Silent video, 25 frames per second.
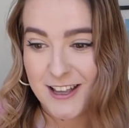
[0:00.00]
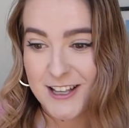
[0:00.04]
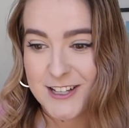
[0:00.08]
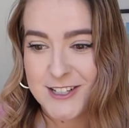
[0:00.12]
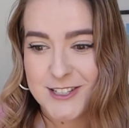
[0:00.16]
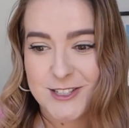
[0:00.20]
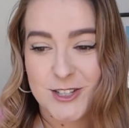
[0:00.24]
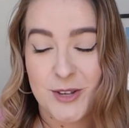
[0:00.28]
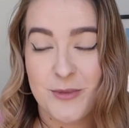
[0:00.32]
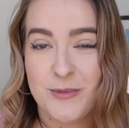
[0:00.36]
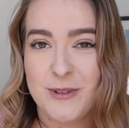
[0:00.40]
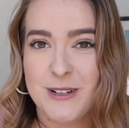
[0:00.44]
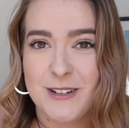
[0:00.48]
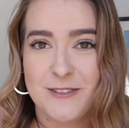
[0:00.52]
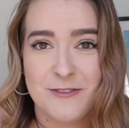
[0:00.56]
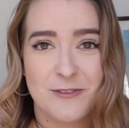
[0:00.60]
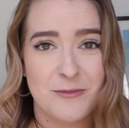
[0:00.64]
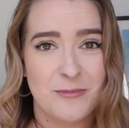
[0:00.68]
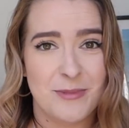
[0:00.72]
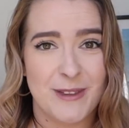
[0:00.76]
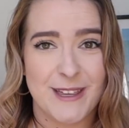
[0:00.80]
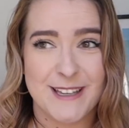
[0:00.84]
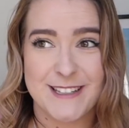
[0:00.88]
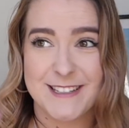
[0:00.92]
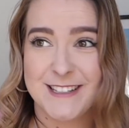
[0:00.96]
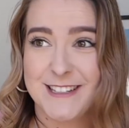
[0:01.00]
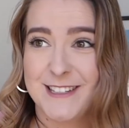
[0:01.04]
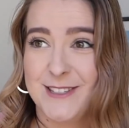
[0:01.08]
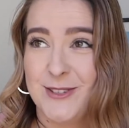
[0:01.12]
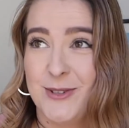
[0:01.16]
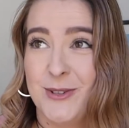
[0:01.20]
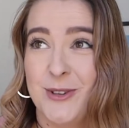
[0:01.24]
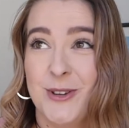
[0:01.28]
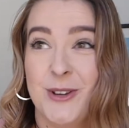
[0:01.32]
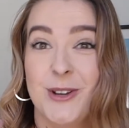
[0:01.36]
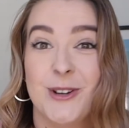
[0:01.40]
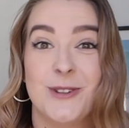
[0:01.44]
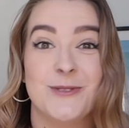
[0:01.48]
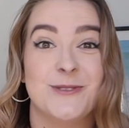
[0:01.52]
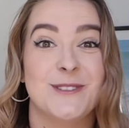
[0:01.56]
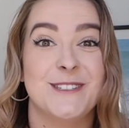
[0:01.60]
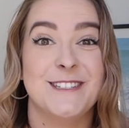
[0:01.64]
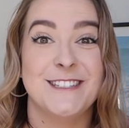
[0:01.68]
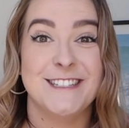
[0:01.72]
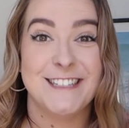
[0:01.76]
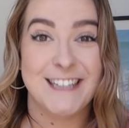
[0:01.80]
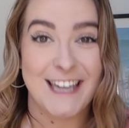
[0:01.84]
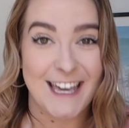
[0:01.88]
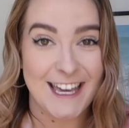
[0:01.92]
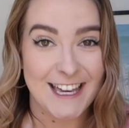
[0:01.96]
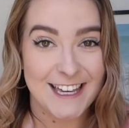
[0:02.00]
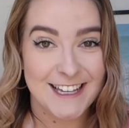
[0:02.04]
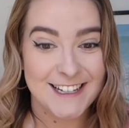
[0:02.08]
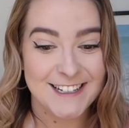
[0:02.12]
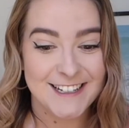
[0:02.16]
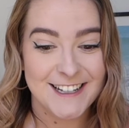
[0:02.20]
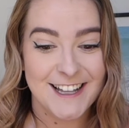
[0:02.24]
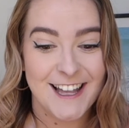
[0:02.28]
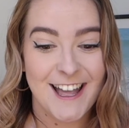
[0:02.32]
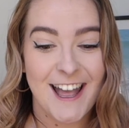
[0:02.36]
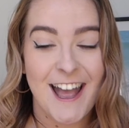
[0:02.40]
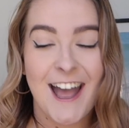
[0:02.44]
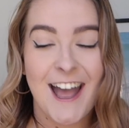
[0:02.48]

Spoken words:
so many different places you could go ski.